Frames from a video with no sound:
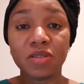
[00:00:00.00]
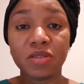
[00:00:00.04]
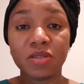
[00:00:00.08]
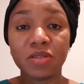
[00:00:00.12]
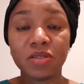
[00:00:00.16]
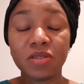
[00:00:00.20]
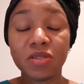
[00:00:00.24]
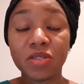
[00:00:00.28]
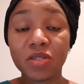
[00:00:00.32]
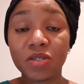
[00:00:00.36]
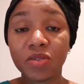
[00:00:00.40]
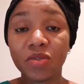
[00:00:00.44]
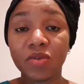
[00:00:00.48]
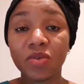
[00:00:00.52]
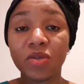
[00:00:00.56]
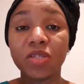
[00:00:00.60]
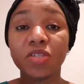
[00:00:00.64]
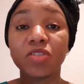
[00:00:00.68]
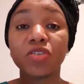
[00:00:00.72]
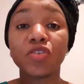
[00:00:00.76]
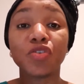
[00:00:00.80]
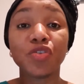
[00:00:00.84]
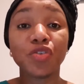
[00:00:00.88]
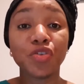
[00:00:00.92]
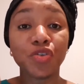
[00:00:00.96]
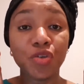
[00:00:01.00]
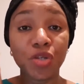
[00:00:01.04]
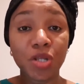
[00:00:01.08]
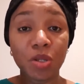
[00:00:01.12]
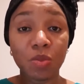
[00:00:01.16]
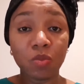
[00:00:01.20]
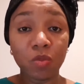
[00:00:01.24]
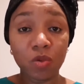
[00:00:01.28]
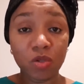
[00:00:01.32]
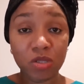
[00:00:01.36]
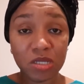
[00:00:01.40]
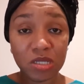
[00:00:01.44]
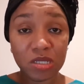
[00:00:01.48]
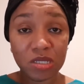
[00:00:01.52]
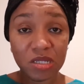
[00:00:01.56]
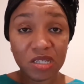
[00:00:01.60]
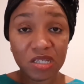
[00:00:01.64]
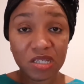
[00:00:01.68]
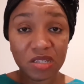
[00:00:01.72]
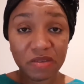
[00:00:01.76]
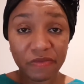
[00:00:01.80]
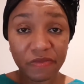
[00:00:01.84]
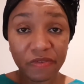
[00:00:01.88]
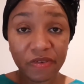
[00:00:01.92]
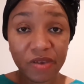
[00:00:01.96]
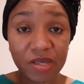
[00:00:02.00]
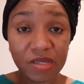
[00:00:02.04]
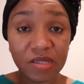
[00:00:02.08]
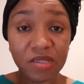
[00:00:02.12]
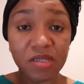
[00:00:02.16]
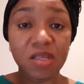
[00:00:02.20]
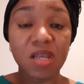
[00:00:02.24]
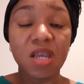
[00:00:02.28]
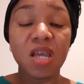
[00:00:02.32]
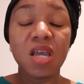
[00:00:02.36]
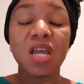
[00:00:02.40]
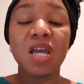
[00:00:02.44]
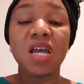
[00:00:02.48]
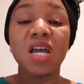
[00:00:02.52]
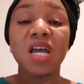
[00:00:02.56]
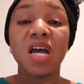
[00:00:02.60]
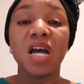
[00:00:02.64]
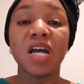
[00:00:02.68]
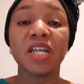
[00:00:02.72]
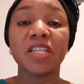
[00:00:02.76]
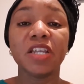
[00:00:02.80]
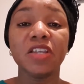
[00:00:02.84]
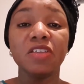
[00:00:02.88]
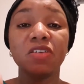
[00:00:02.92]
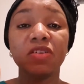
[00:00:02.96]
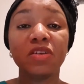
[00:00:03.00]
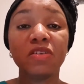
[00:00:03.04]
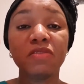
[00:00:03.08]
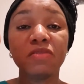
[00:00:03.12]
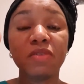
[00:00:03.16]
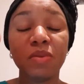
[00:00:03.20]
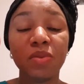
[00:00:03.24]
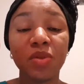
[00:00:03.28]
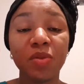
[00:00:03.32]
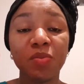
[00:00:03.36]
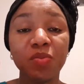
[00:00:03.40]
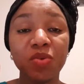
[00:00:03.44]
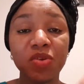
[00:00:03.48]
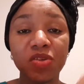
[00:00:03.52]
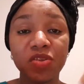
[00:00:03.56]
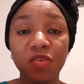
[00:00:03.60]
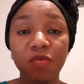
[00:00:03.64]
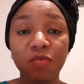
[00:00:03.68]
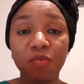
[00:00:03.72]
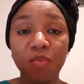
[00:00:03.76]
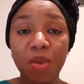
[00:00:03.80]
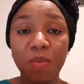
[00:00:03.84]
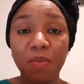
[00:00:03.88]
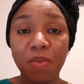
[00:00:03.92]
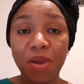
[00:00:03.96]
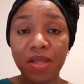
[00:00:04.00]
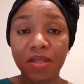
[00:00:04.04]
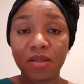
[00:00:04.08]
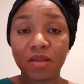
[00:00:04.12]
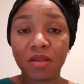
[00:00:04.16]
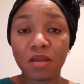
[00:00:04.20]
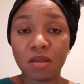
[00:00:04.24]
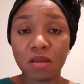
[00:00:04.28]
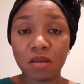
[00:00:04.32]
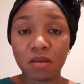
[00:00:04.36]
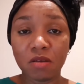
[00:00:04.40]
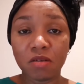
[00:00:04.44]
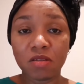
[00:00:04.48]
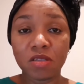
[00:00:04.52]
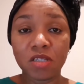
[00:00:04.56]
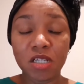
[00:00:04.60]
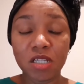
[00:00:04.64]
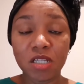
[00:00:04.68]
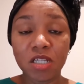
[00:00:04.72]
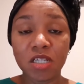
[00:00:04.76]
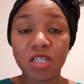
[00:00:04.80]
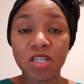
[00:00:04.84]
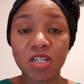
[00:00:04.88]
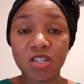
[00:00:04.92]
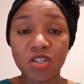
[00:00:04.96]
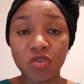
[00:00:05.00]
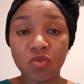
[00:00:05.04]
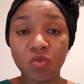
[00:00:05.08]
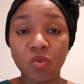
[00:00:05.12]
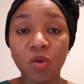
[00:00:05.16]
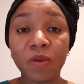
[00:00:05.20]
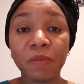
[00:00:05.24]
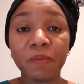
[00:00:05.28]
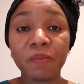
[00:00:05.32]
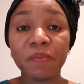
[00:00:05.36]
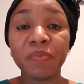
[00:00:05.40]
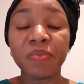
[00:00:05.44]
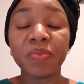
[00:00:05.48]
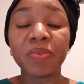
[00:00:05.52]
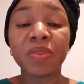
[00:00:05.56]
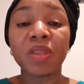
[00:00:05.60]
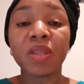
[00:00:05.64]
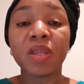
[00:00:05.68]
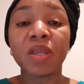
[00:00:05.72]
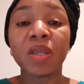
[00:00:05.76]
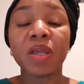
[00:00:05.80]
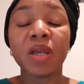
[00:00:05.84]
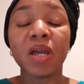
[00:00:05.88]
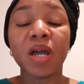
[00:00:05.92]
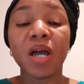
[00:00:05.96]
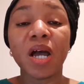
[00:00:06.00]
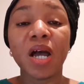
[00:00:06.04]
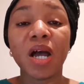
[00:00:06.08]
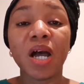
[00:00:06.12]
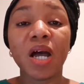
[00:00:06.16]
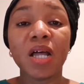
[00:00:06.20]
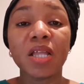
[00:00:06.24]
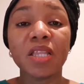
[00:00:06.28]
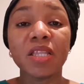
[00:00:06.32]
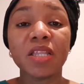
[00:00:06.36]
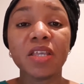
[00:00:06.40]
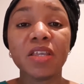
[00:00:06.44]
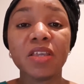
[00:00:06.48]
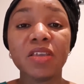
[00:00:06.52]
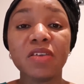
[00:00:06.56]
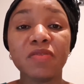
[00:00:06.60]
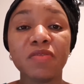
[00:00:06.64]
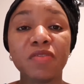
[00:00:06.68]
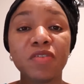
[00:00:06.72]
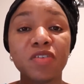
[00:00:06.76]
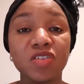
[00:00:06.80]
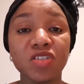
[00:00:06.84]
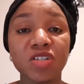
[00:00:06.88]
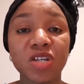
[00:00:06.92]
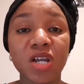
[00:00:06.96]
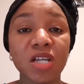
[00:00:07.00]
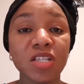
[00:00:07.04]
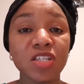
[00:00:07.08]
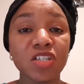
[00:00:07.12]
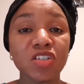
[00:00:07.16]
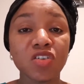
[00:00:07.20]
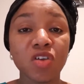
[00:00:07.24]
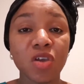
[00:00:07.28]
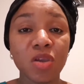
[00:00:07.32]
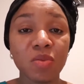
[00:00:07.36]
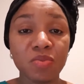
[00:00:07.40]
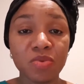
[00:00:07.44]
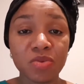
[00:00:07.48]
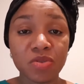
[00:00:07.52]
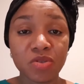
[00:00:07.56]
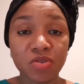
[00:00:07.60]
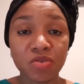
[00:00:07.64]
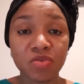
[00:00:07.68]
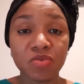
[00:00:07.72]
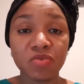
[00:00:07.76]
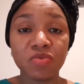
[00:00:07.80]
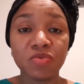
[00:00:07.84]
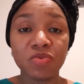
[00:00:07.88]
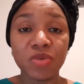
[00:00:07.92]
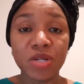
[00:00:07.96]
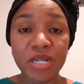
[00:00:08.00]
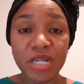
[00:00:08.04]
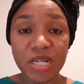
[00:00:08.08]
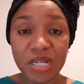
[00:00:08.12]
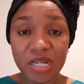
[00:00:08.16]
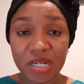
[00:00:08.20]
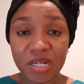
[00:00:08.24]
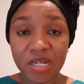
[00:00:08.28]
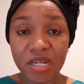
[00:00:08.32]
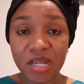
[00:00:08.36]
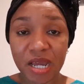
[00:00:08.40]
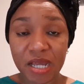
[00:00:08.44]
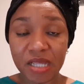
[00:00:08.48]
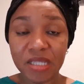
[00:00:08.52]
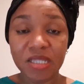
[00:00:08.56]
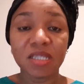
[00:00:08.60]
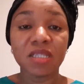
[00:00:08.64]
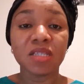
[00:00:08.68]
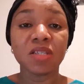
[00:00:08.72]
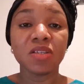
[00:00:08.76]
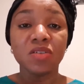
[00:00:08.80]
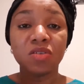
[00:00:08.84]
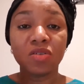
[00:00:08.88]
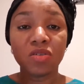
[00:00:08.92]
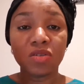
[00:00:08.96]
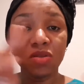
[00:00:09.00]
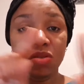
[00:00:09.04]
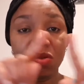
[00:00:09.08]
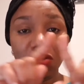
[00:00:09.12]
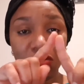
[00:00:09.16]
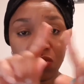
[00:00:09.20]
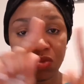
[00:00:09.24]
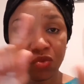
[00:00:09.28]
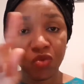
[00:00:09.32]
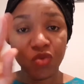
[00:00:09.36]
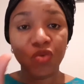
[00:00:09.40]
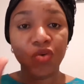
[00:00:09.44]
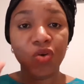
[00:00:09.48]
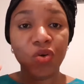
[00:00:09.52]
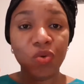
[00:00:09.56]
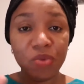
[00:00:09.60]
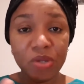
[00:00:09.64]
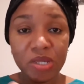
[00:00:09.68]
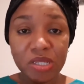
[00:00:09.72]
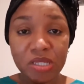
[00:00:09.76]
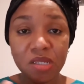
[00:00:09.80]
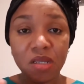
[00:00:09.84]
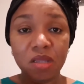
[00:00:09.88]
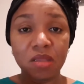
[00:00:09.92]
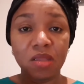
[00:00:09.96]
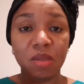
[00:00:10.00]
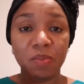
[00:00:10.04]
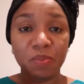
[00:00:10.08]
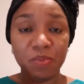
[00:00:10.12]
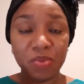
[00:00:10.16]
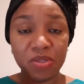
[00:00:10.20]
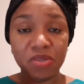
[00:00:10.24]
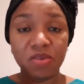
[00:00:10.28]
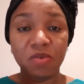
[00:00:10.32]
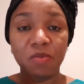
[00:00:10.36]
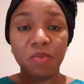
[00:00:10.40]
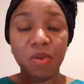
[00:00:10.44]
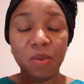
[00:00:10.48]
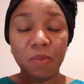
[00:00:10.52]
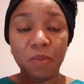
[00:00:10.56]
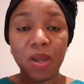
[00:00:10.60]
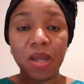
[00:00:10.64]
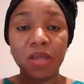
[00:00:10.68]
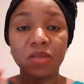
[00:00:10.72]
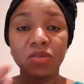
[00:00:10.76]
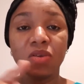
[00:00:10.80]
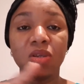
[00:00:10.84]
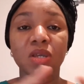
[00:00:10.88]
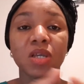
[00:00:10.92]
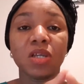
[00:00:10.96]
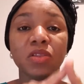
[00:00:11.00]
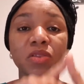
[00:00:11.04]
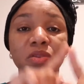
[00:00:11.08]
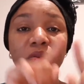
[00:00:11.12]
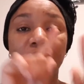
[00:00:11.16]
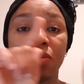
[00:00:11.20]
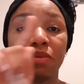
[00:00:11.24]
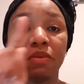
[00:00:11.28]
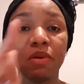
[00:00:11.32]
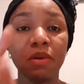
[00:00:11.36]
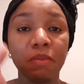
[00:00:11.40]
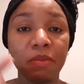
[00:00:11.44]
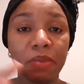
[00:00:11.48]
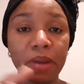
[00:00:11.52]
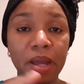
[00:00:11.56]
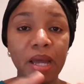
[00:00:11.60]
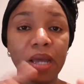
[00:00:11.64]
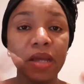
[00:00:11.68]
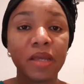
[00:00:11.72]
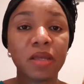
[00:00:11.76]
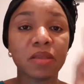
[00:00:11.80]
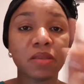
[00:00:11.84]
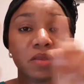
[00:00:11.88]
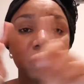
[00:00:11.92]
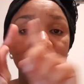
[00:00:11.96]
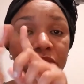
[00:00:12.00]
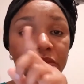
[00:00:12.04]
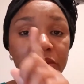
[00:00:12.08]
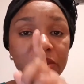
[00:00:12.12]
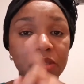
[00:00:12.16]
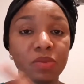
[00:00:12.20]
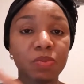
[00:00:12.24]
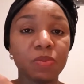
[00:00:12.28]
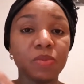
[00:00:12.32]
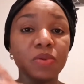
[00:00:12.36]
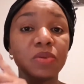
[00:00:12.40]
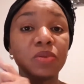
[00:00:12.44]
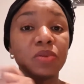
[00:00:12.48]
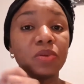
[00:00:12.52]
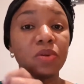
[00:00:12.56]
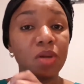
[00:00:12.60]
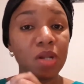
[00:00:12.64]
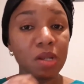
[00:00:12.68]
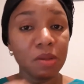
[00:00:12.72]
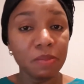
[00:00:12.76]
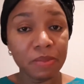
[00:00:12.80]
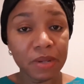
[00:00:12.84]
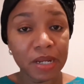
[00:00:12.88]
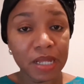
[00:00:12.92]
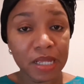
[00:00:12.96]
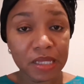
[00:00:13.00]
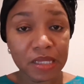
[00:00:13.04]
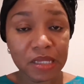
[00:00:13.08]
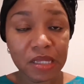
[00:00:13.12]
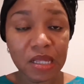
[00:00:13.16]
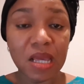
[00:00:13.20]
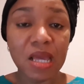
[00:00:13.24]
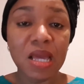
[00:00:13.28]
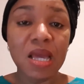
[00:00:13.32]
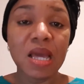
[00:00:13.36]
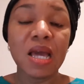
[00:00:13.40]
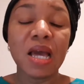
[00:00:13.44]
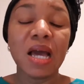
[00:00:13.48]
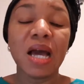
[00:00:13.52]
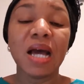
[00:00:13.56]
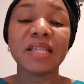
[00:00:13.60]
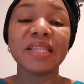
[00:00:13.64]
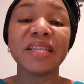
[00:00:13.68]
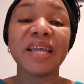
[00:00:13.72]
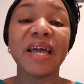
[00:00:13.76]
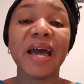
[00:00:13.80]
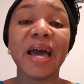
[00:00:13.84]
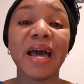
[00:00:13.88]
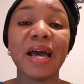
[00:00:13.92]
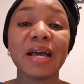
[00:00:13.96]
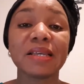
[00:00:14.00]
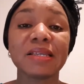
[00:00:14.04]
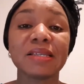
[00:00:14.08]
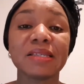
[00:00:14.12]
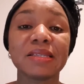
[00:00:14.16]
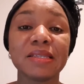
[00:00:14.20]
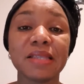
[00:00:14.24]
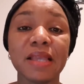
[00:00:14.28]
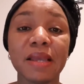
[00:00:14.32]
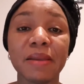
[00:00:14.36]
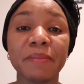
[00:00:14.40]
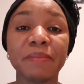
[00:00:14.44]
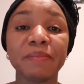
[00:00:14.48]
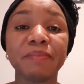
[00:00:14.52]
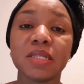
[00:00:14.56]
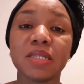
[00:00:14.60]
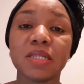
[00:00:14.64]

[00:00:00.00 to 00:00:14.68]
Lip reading: don't know it, you show them what it is first. And then you give them the piece of paper containing each one. And if your child is not able to read yet, draw it on the piece of paper. So you can draw a bag, draw a spoon, draw a plate. And then ask them.